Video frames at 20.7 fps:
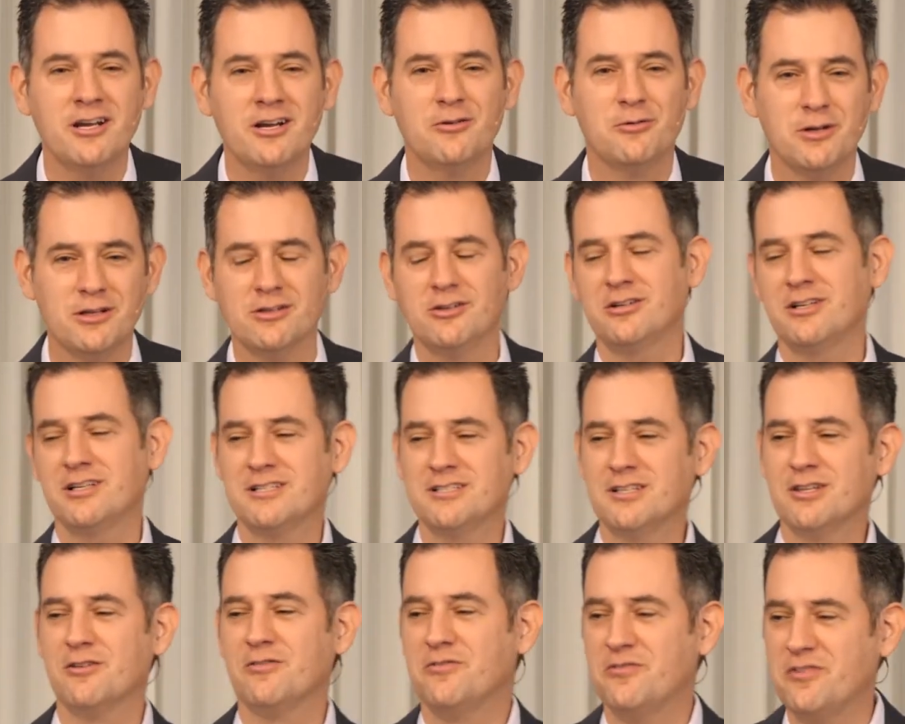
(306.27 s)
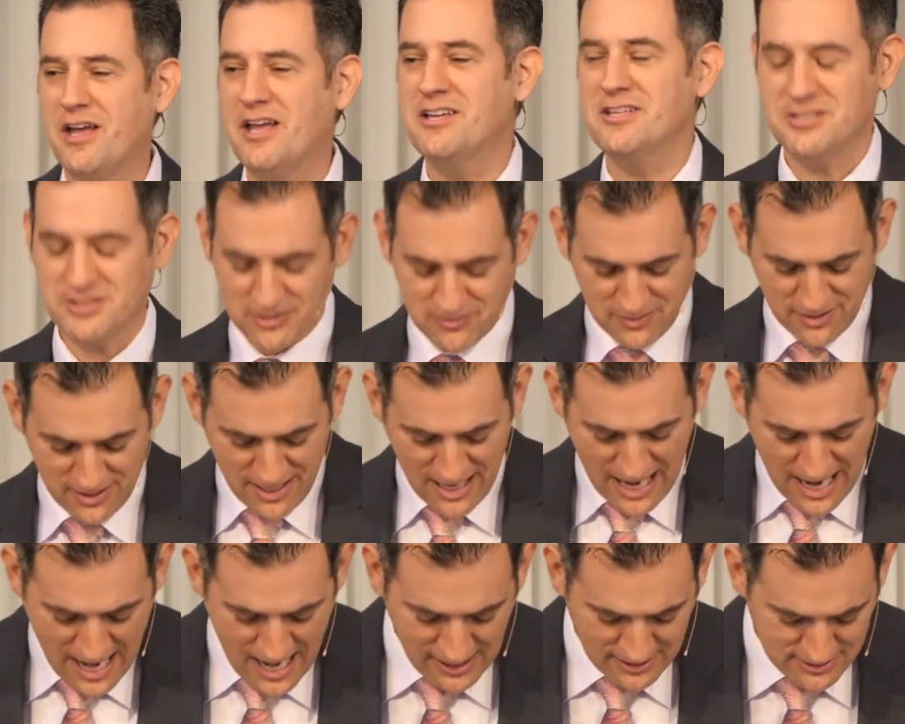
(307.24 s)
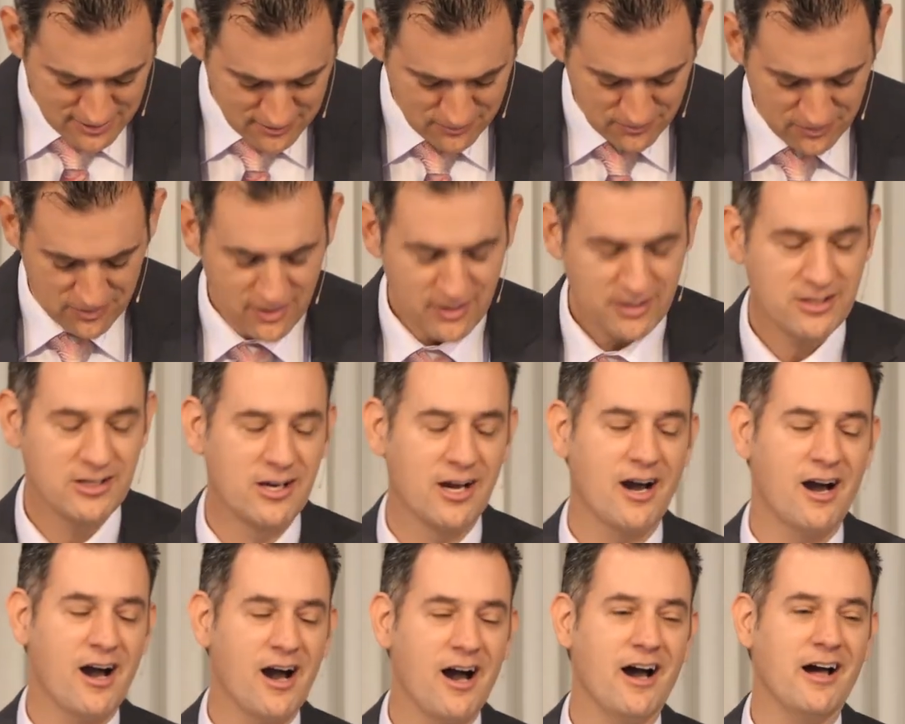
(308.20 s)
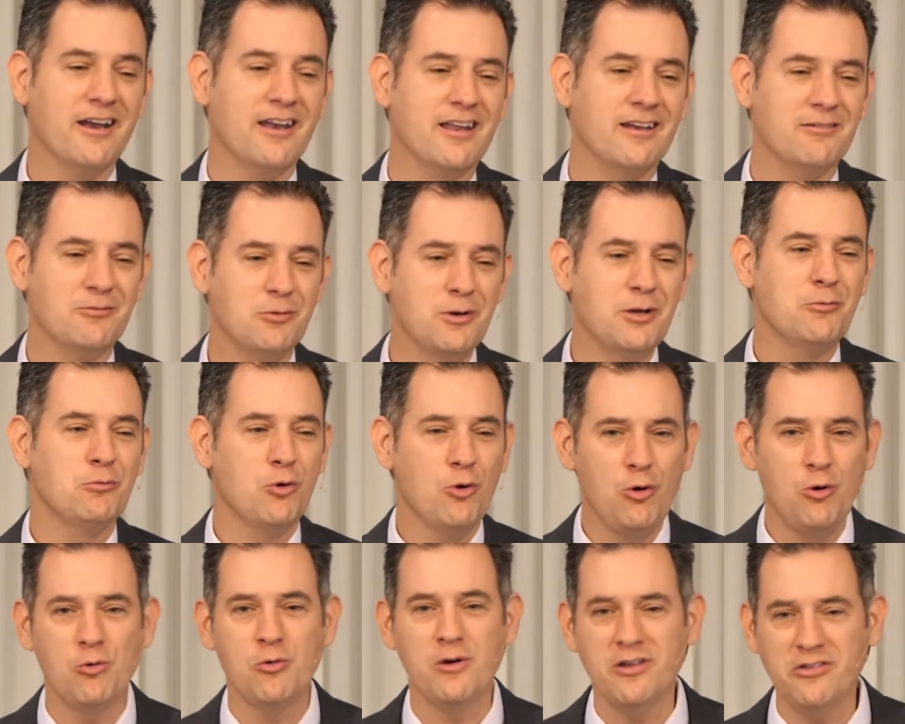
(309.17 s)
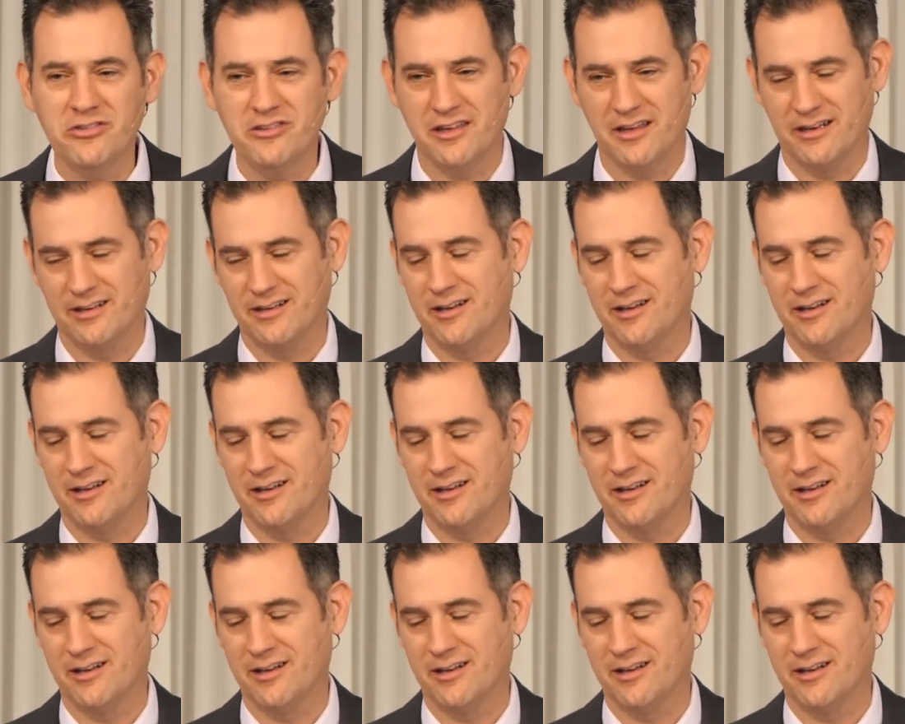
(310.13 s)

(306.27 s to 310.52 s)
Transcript: We look into the face of an act of God and we roll with it.